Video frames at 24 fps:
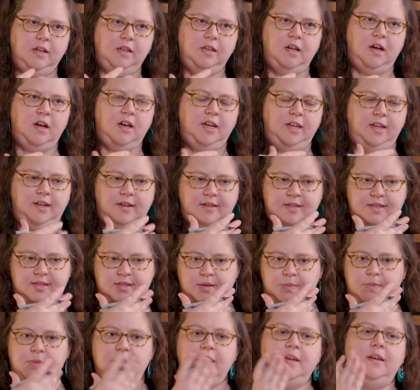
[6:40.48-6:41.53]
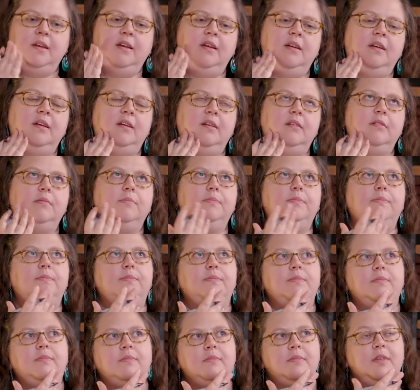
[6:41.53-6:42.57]
a lot, something,
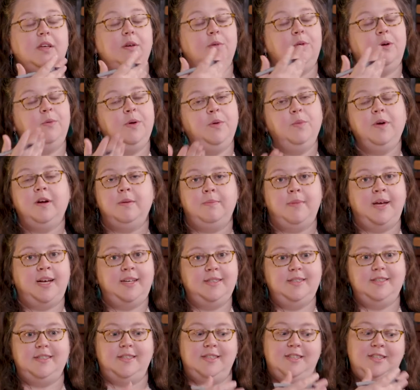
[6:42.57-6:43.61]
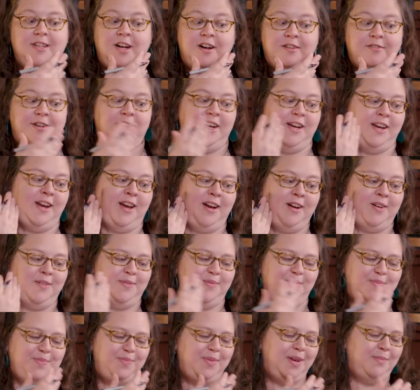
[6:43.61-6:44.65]
well, we wear masks a lot right now.
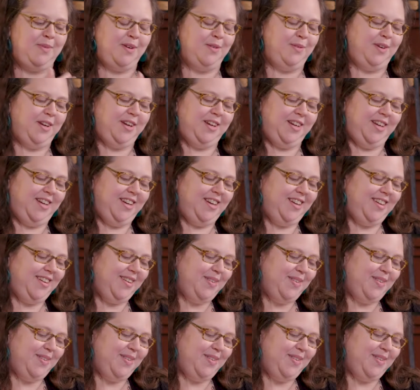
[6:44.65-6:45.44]
Maybe we could